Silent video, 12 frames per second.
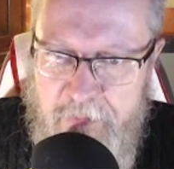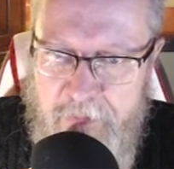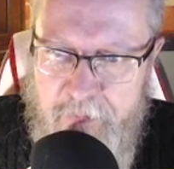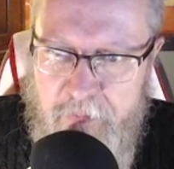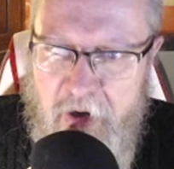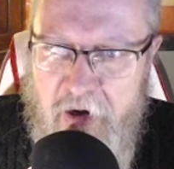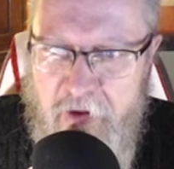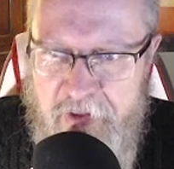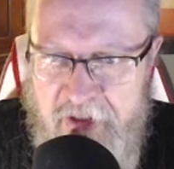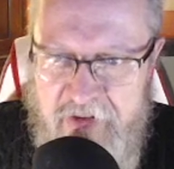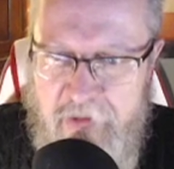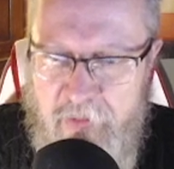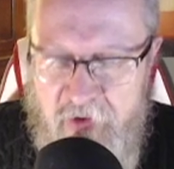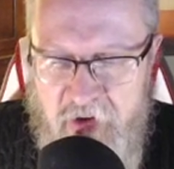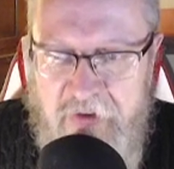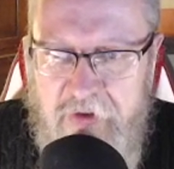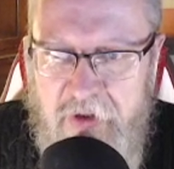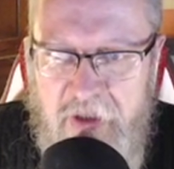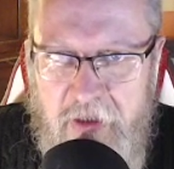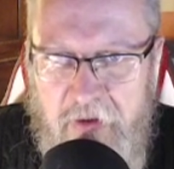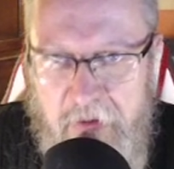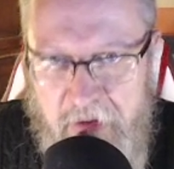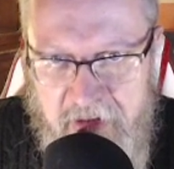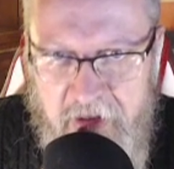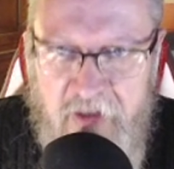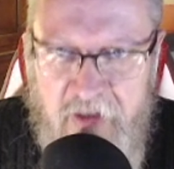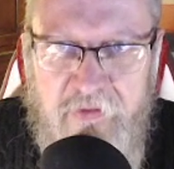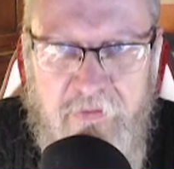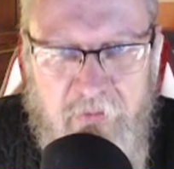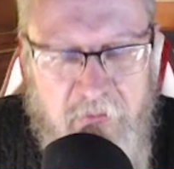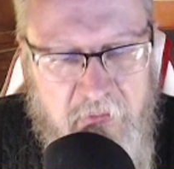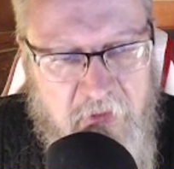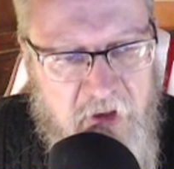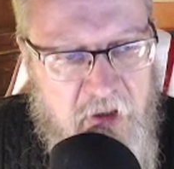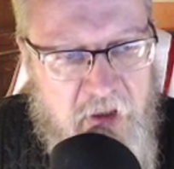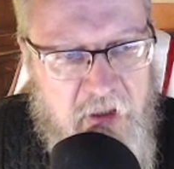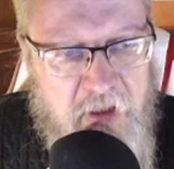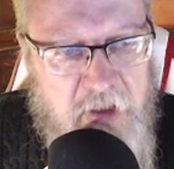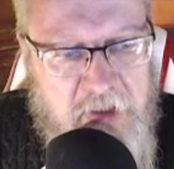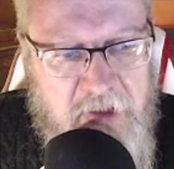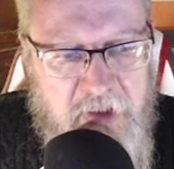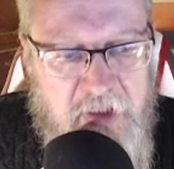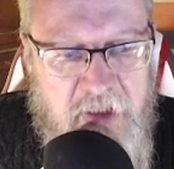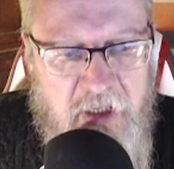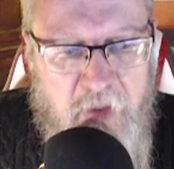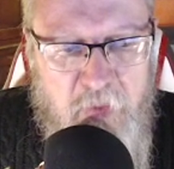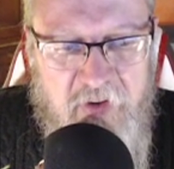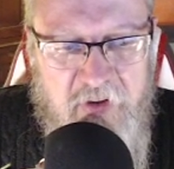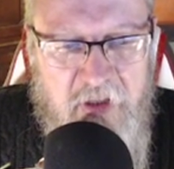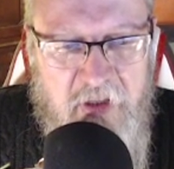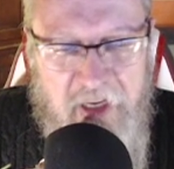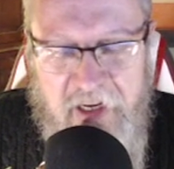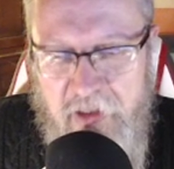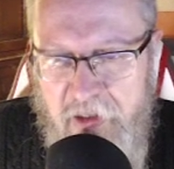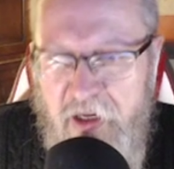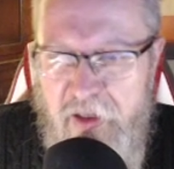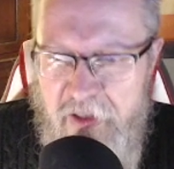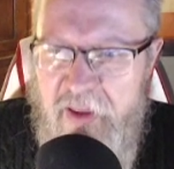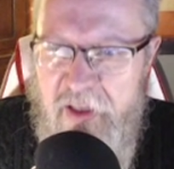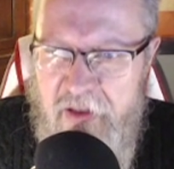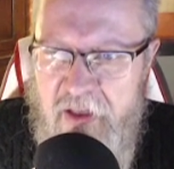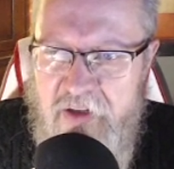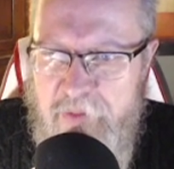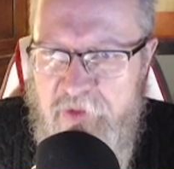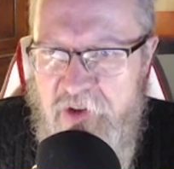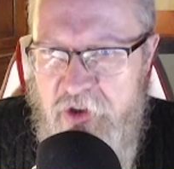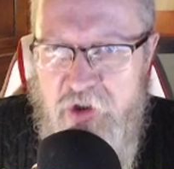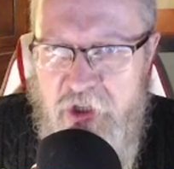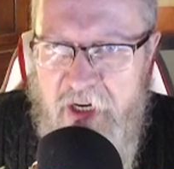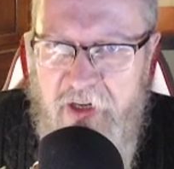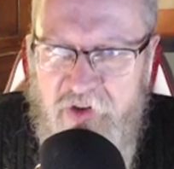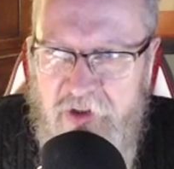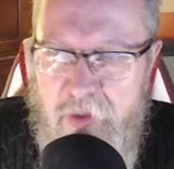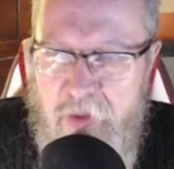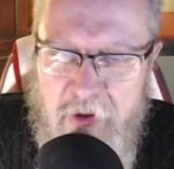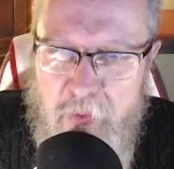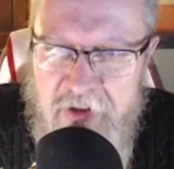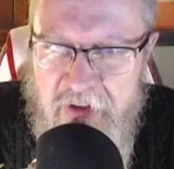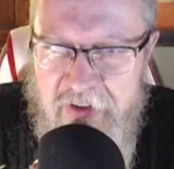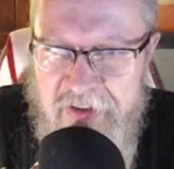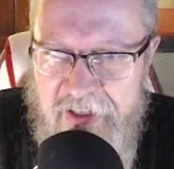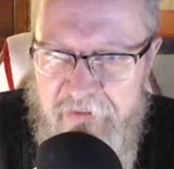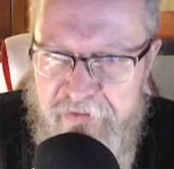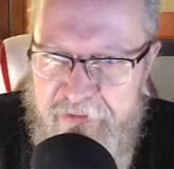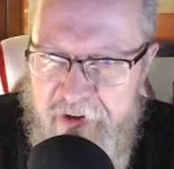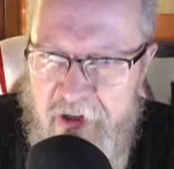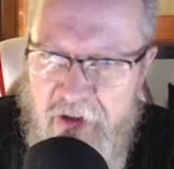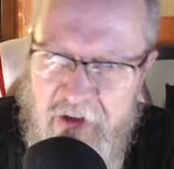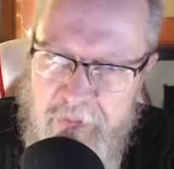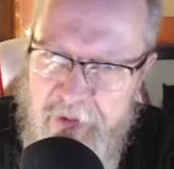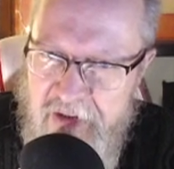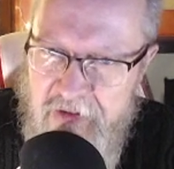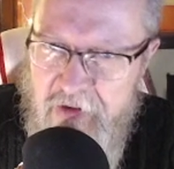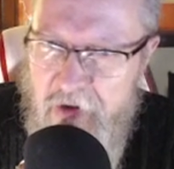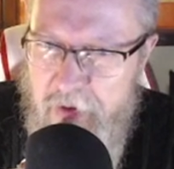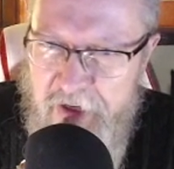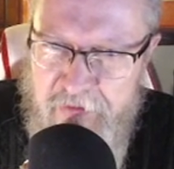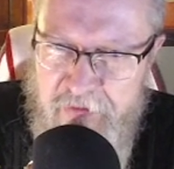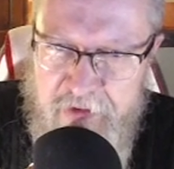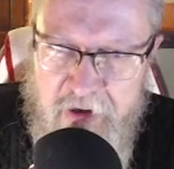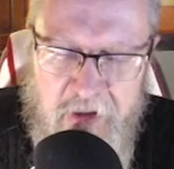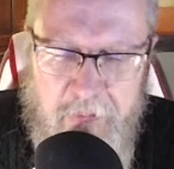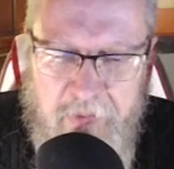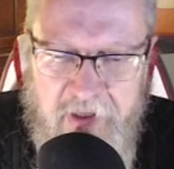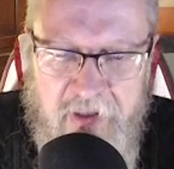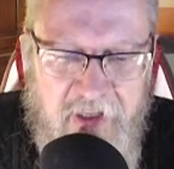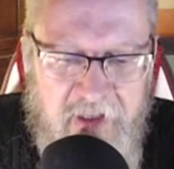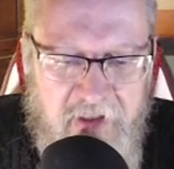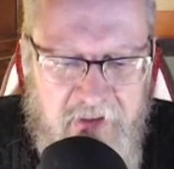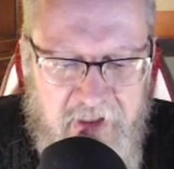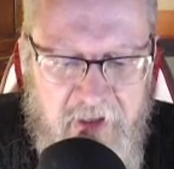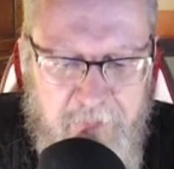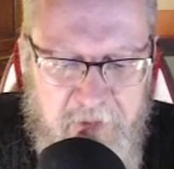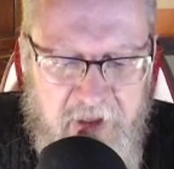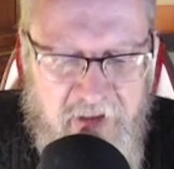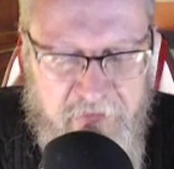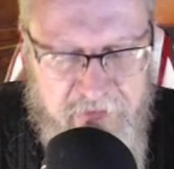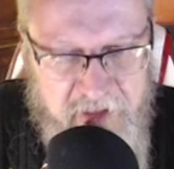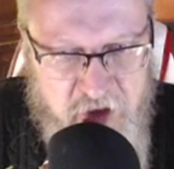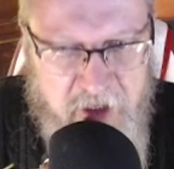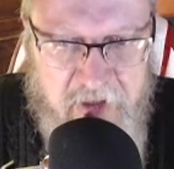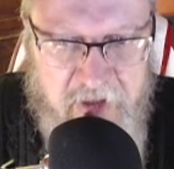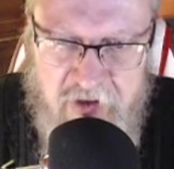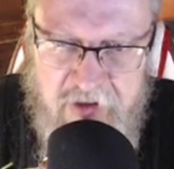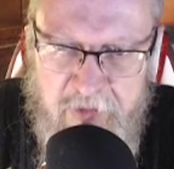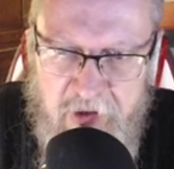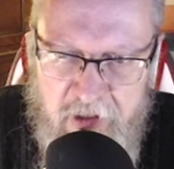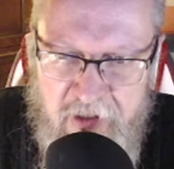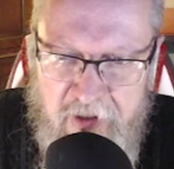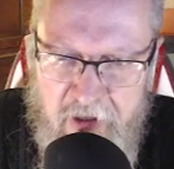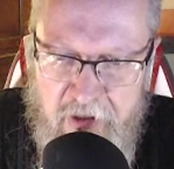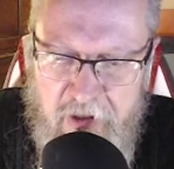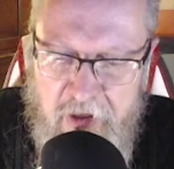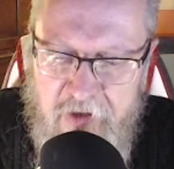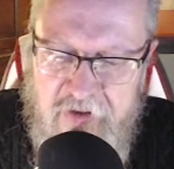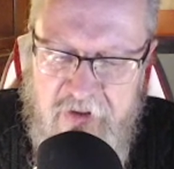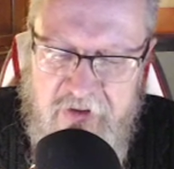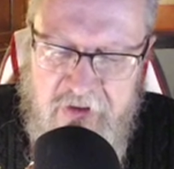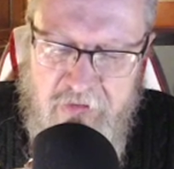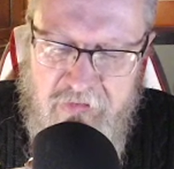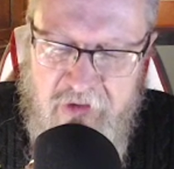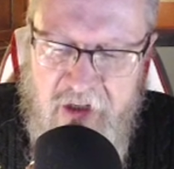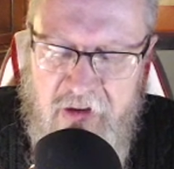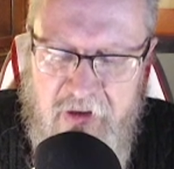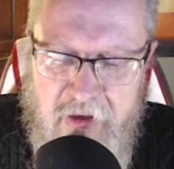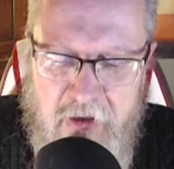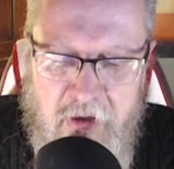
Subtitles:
are the assumptions that he kind of I wouldn't say, the assumptions he challenges. I was going to say inverts, but he doesn't quite invert them. But he definitely challenges them and asks us to rethink,